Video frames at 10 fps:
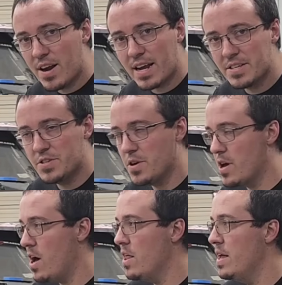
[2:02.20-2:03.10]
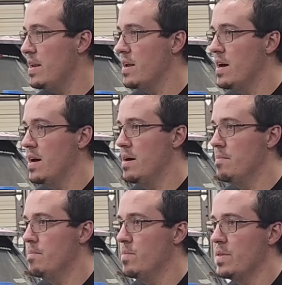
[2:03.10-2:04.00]
I guess you could call it.
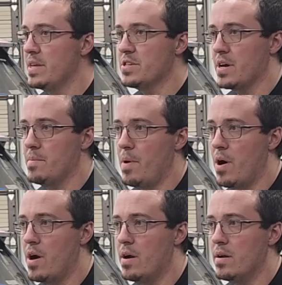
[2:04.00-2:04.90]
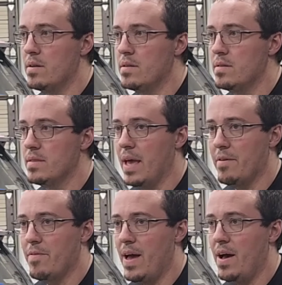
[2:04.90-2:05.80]
When they took it apart, they
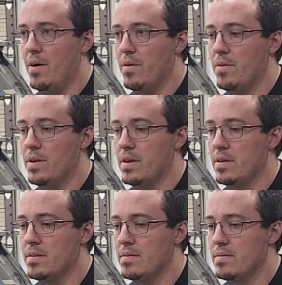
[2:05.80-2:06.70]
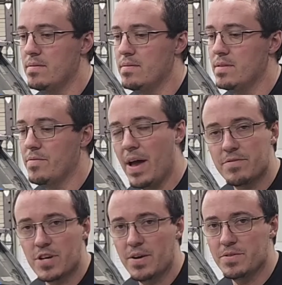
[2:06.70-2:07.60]
found the valve
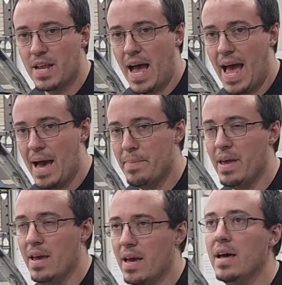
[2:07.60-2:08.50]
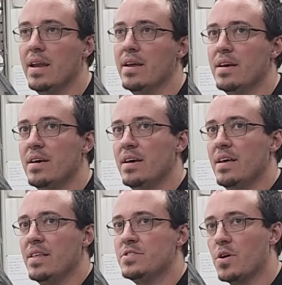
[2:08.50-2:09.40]
train was not happy, and
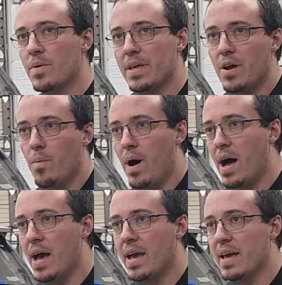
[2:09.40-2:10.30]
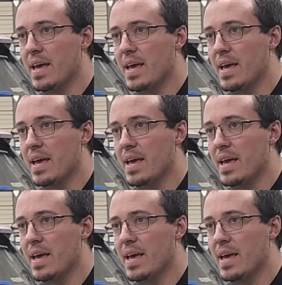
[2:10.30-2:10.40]
don't really know why.